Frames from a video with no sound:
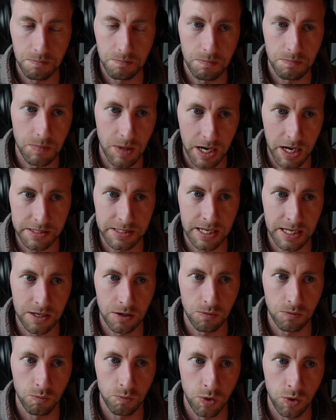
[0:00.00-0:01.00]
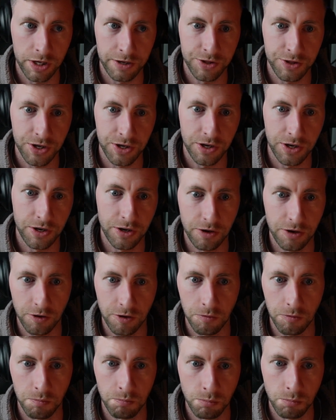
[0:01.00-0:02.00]
I think one of the
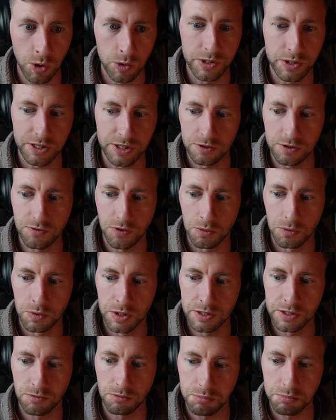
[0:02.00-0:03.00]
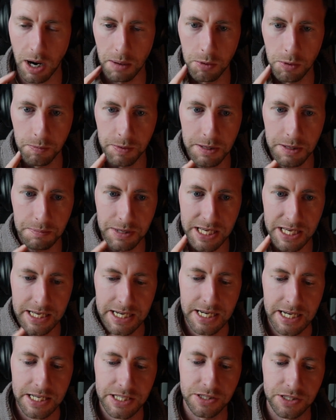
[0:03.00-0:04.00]
most useful ones would probably be
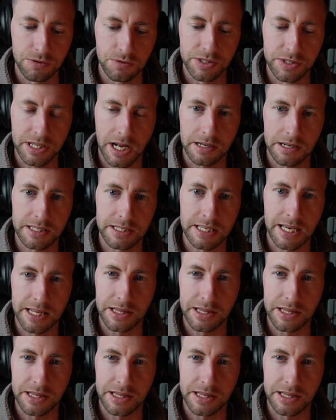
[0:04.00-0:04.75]
to start to get the